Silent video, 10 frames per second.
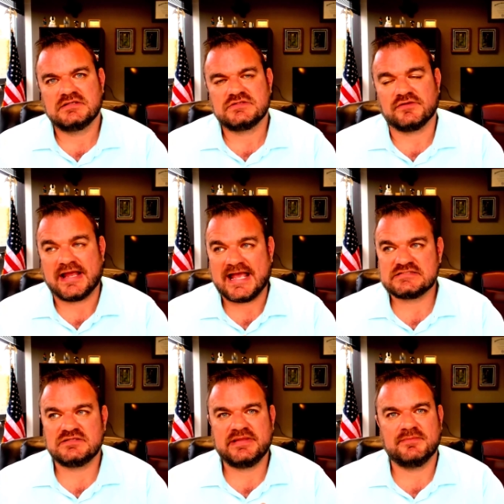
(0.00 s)
There
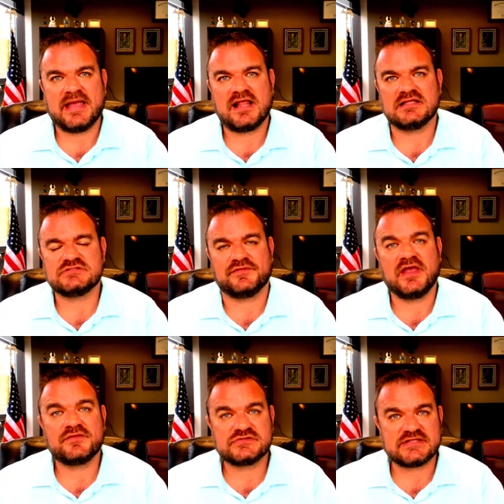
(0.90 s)
has to be a balance. On the
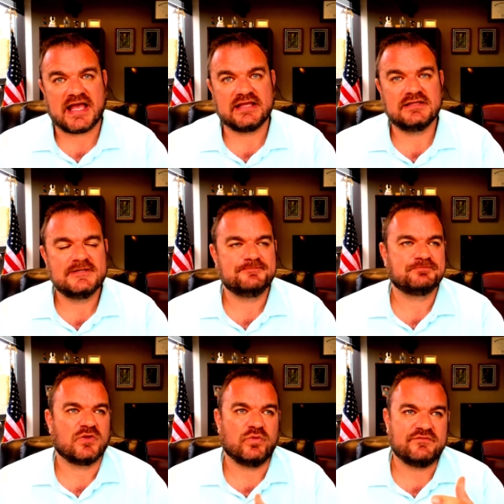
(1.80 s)
other side,
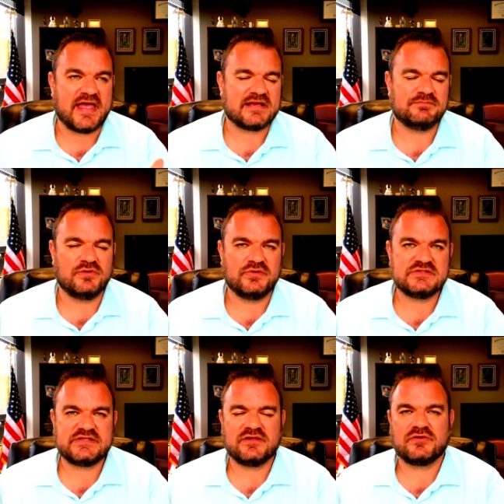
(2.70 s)
we've had
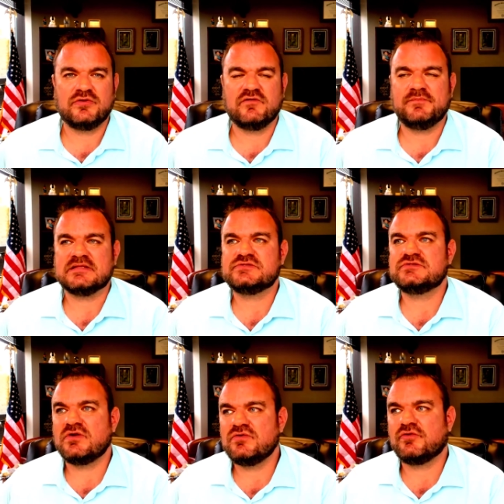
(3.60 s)
employees here who have been
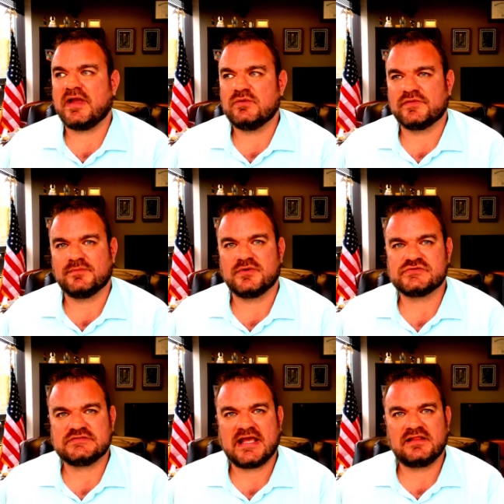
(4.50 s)
so great with the
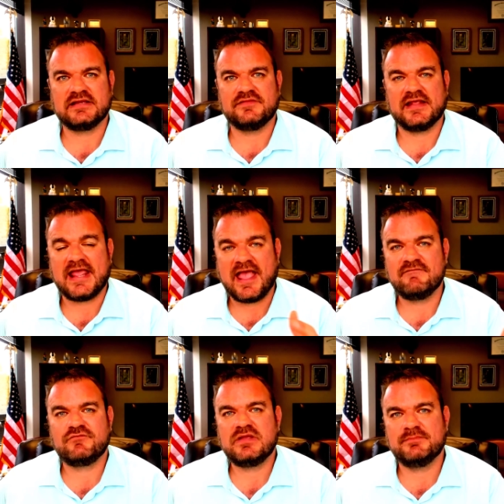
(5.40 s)
personality that
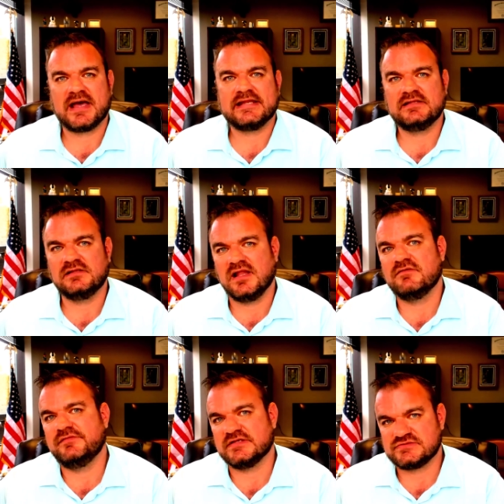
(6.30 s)
everybody
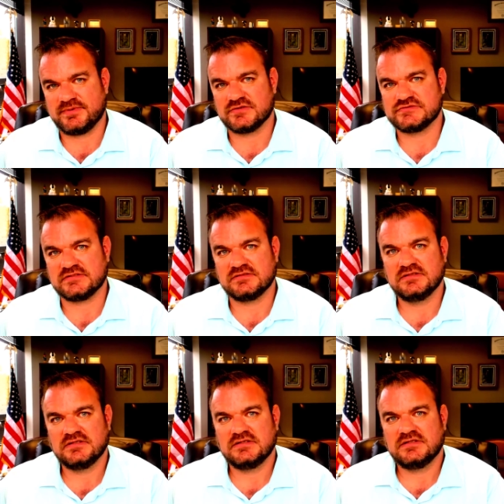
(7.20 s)
loved this person.
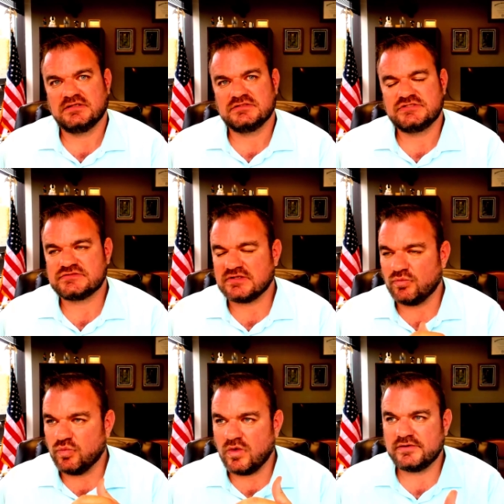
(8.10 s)
Just a
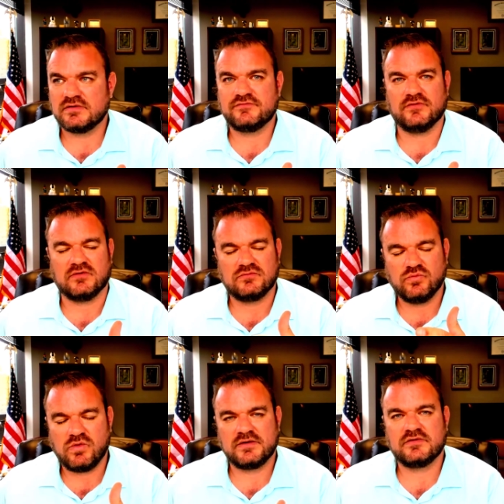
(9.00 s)
wonderful,
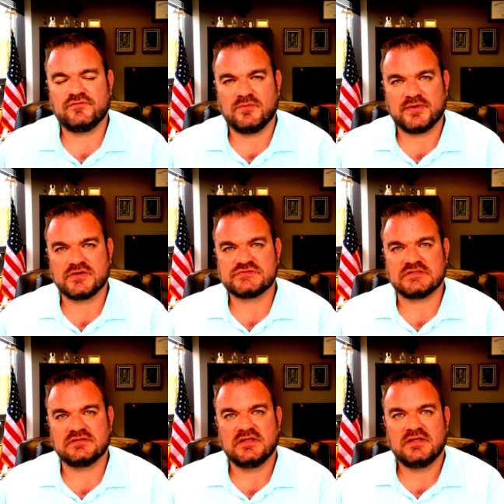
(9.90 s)
wonderful
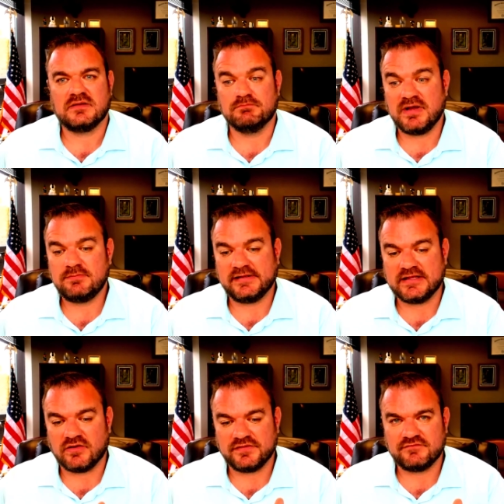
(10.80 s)
person.
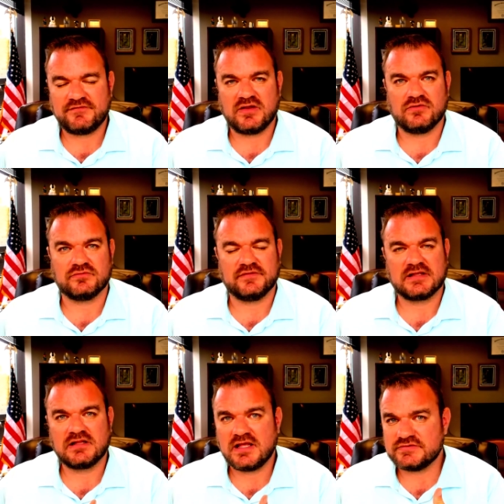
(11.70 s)
Bubbly on the phone.
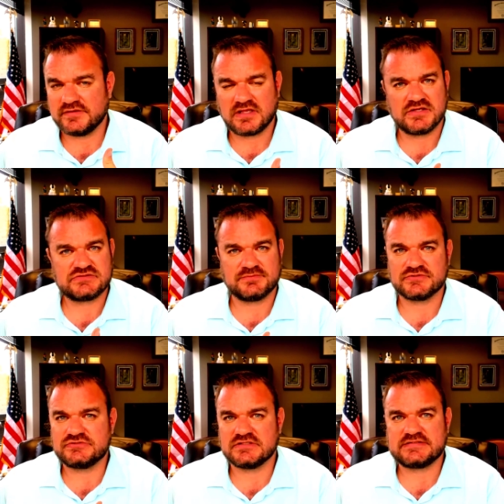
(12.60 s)
The
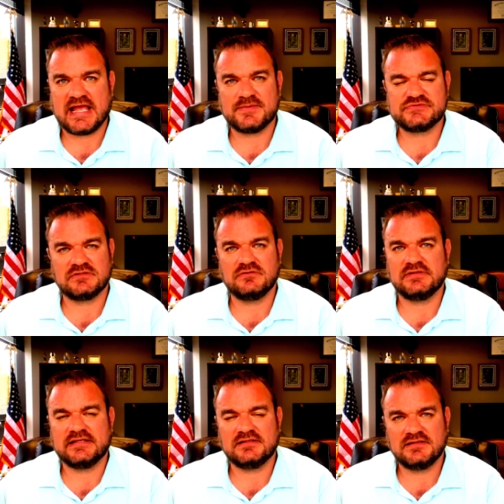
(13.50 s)
customers just
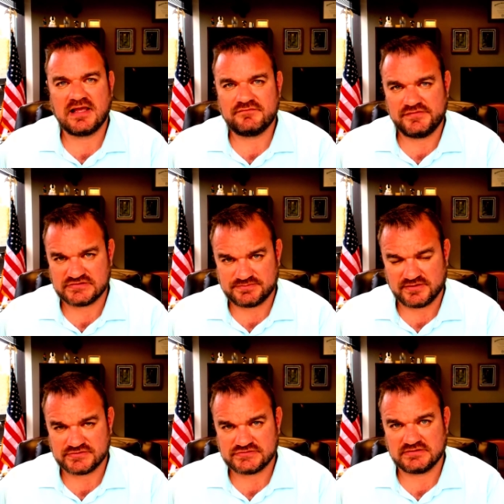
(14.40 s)
absolutely love this
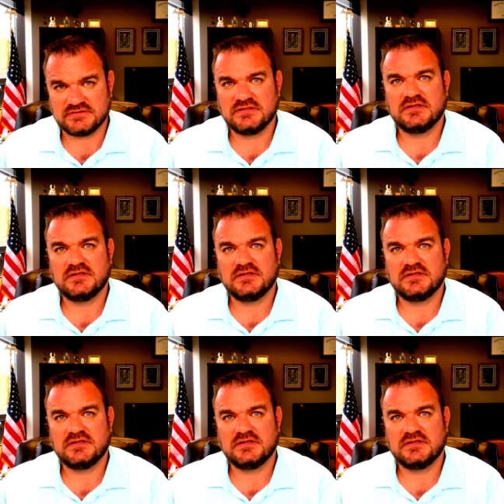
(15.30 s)
person.